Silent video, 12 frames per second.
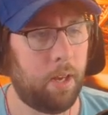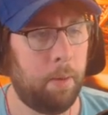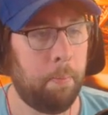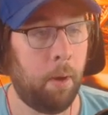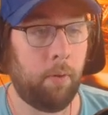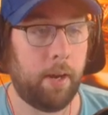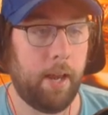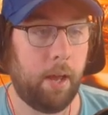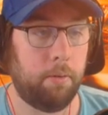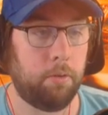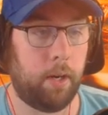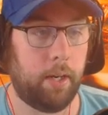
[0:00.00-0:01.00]
But right
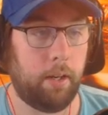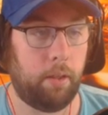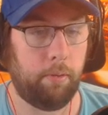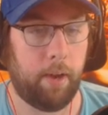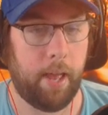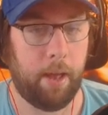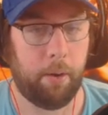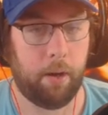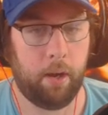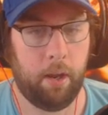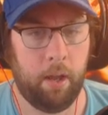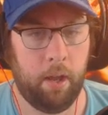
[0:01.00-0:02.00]
now I'm trading the 3
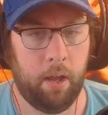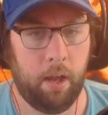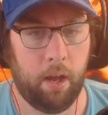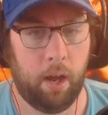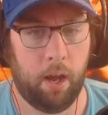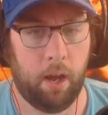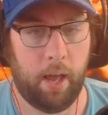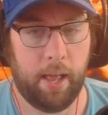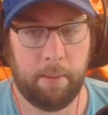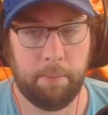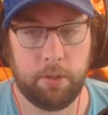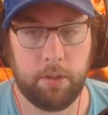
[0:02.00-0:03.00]
hour, and
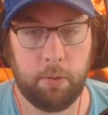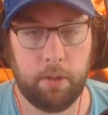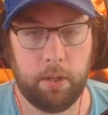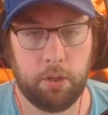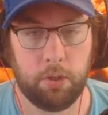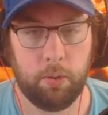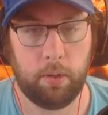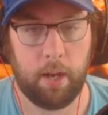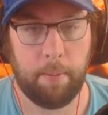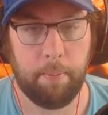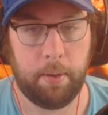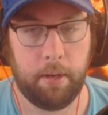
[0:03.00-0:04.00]
I'm still in the short.
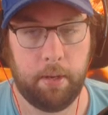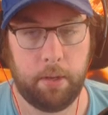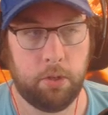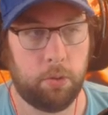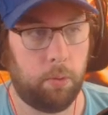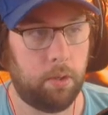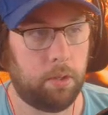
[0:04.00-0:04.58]
I've been in the short